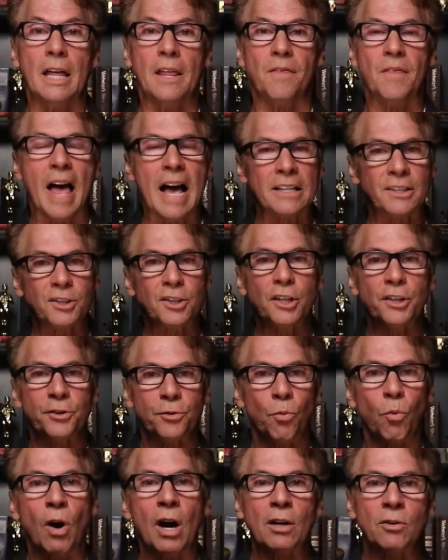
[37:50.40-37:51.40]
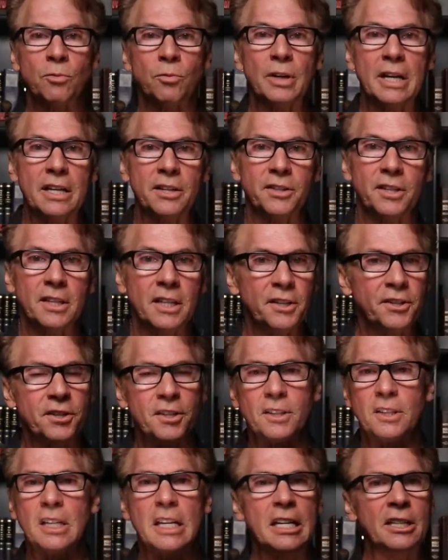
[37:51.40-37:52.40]
That's just one reason. This
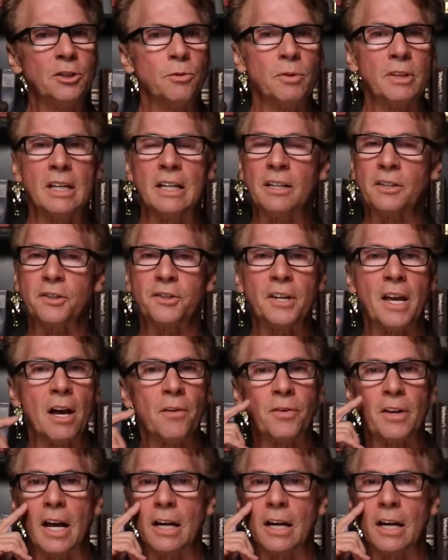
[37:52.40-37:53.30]
is a teaching within itself,